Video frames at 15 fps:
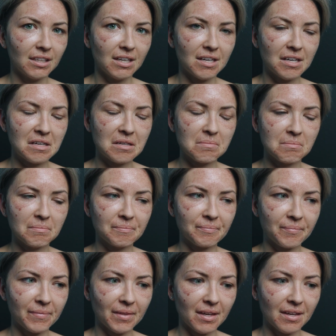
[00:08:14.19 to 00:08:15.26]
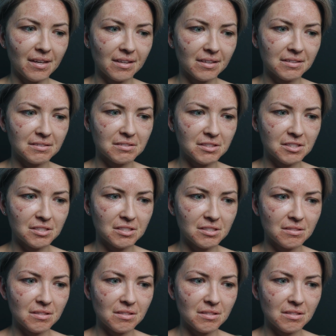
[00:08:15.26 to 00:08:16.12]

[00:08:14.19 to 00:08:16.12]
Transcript: and